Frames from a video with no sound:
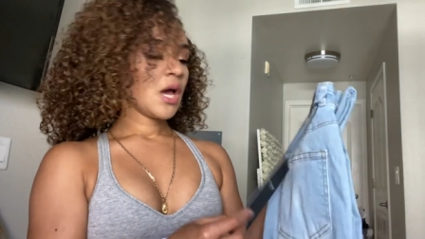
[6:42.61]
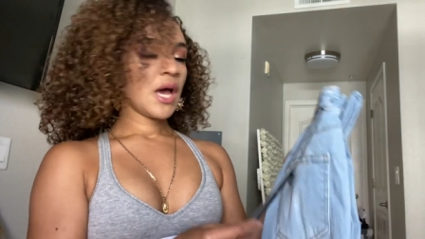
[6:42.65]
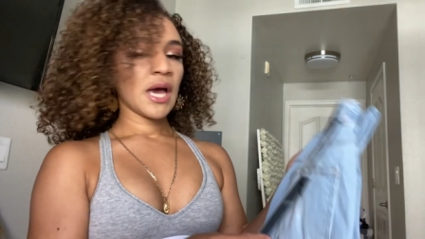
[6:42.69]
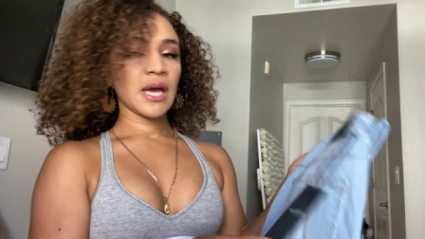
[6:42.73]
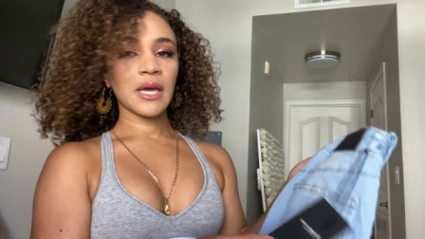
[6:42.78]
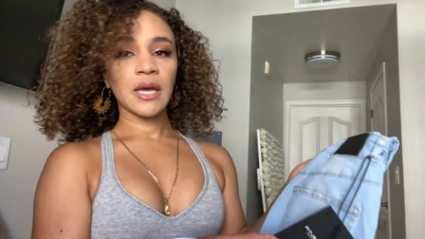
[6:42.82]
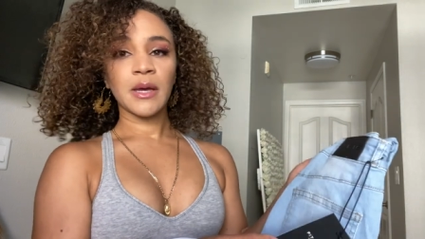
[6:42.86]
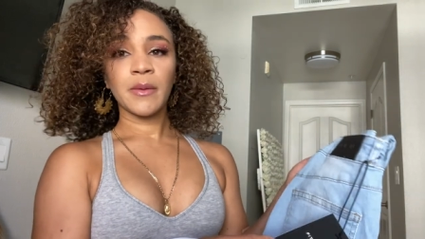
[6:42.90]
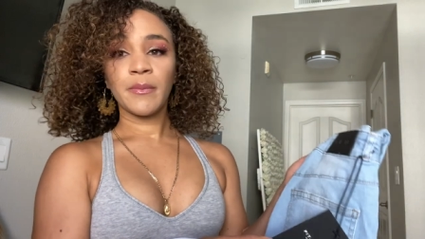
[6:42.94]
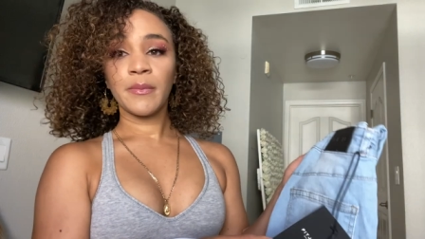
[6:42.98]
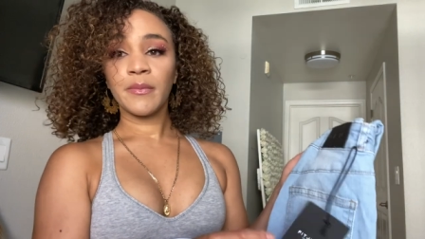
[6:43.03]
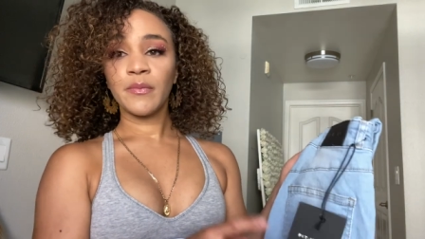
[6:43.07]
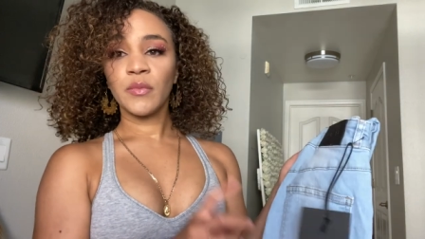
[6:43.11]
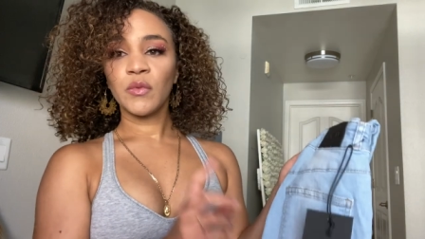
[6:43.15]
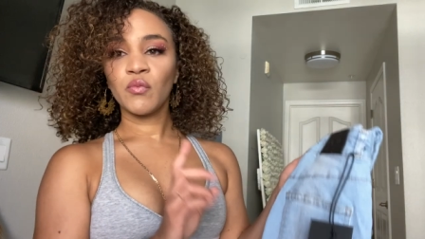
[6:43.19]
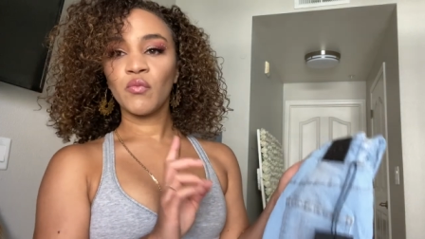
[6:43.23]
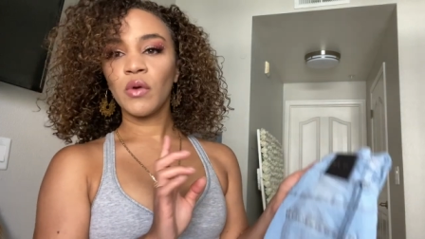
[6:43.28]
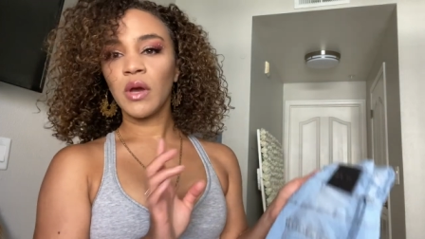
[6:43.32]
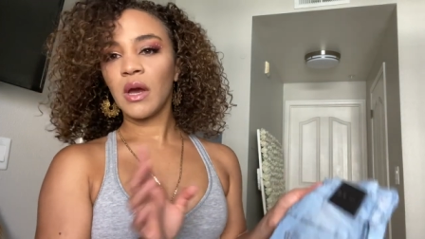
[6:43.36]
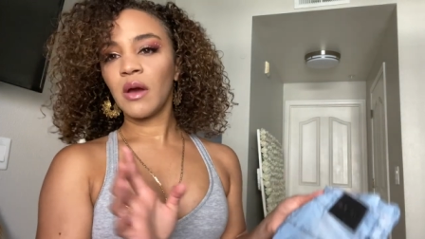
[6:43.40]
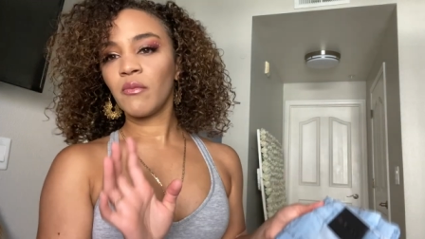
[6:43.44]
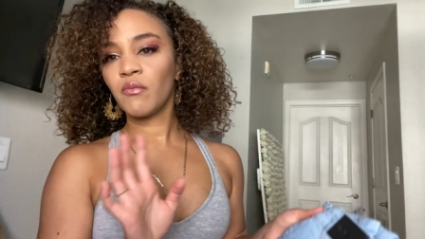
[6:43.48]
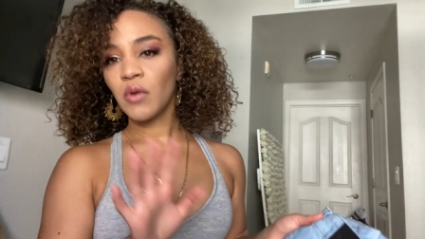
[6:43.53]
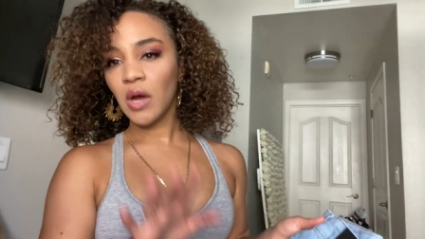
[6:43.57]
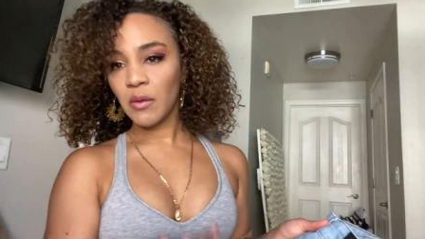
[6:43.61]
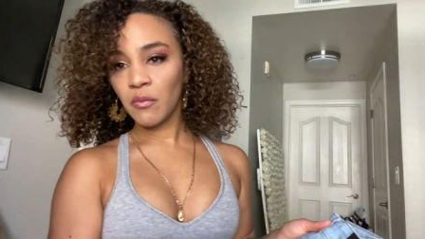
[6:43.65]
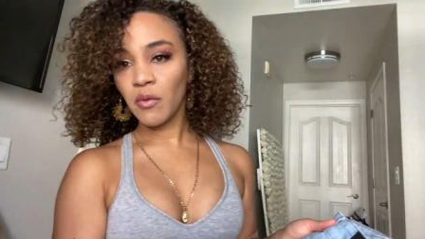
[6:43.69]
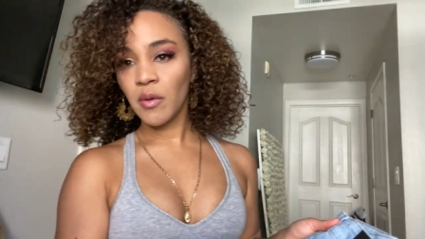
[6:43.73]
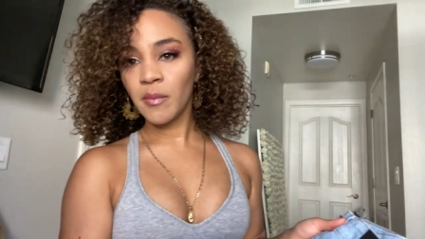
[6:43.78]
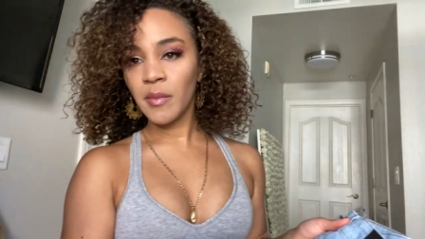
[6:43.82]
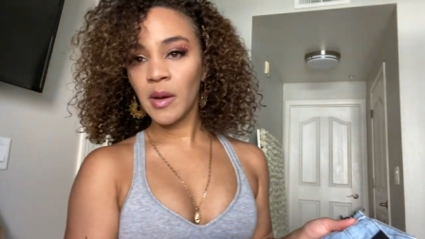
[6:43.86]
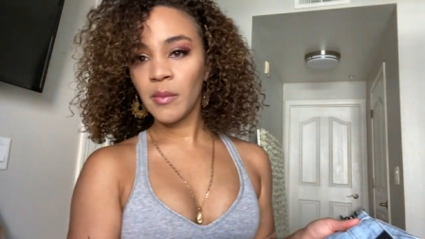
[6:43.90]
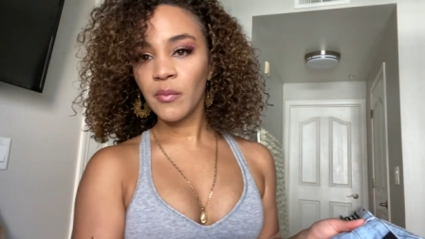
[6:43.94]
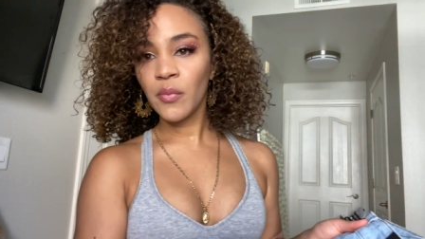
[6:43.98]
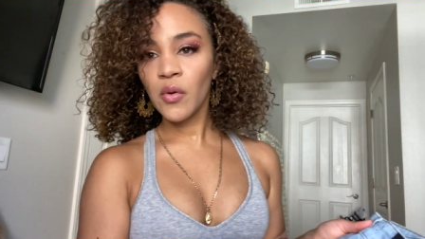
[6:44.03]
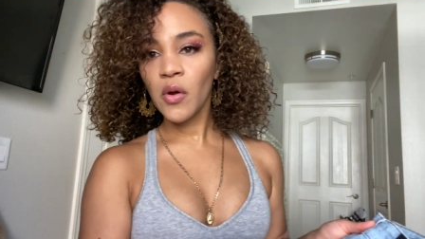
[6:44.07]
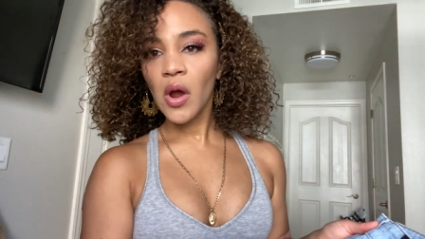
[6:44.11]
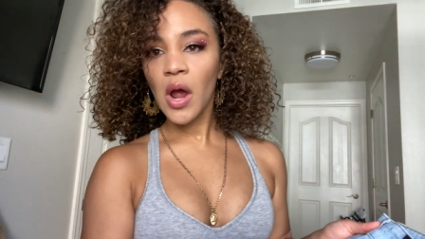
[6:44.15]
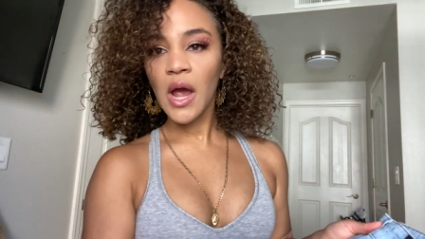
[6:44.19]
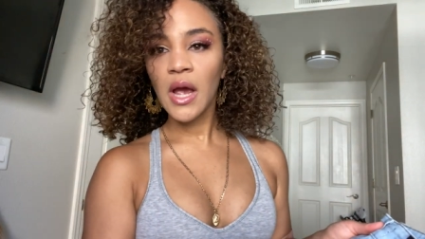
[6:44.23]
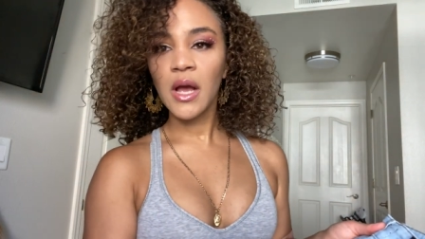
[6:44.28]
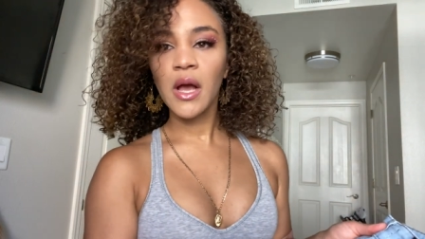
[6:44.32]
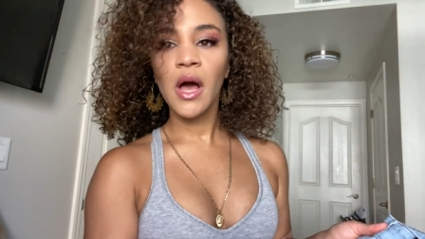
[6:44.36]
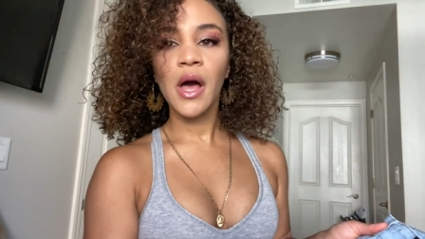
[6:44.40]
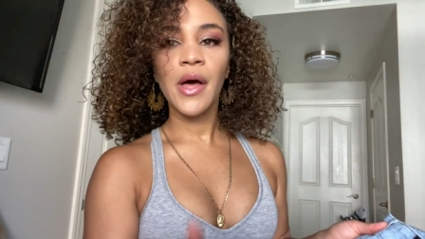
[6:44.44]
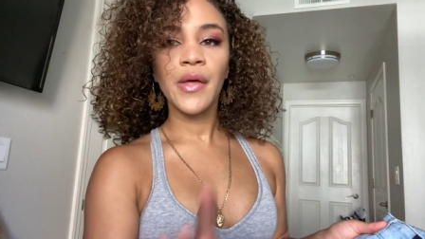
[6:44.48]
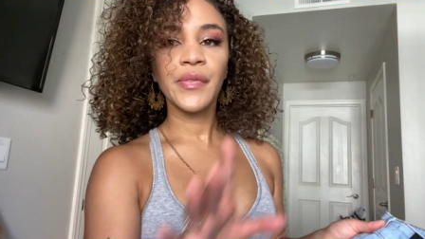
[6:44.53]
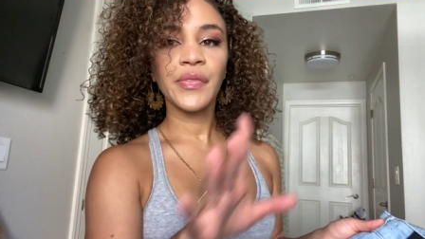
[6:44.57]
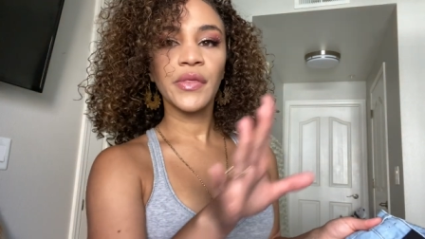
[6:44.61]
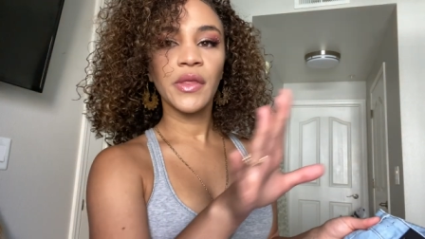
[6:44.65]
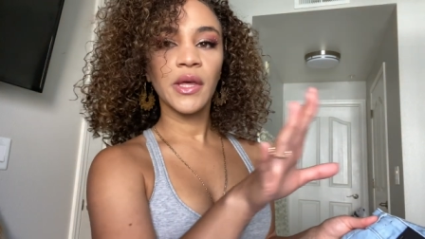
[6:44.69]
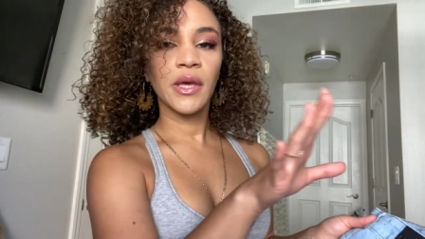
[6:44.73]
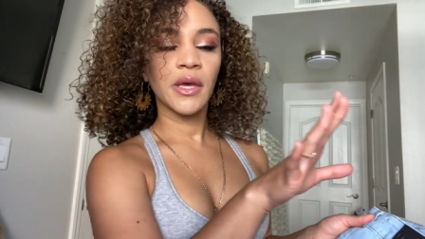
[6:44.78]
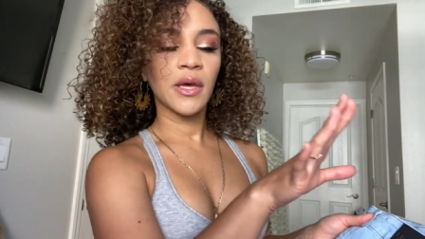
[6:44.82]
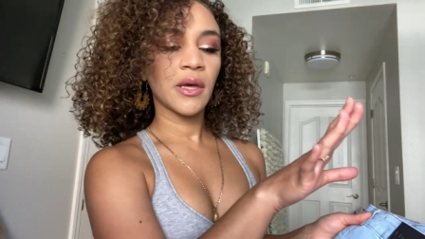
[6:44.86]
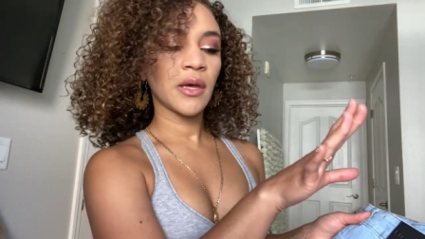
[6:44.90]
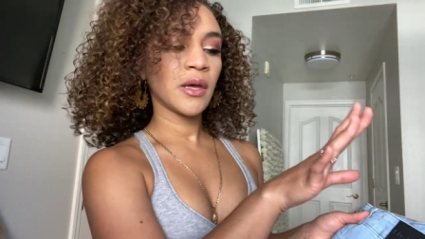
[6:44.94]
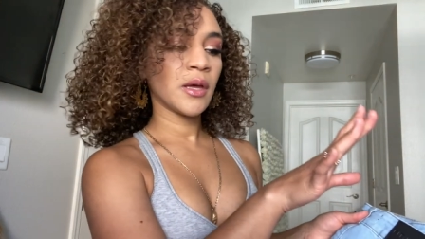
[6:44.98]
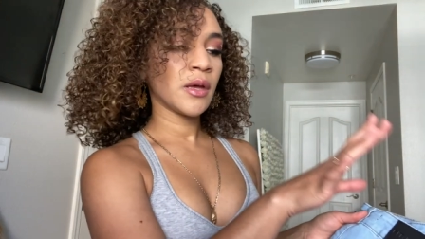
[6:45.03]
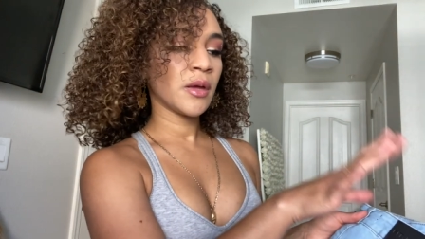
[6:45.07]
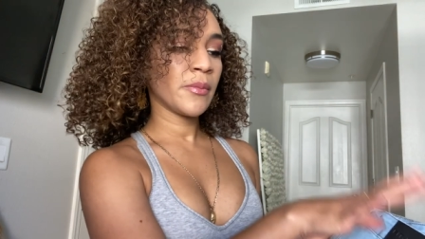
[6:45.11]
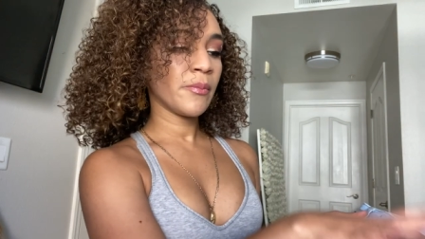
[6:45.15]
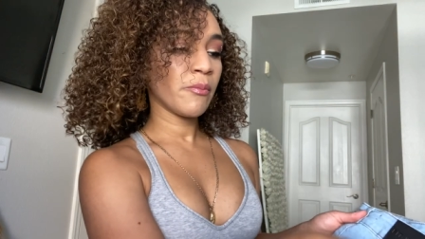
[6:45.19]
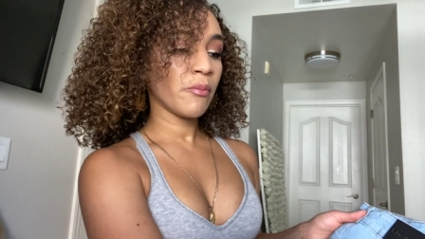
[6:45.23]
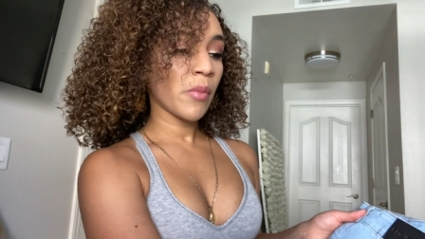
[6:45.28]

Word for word: I um, re remember I got the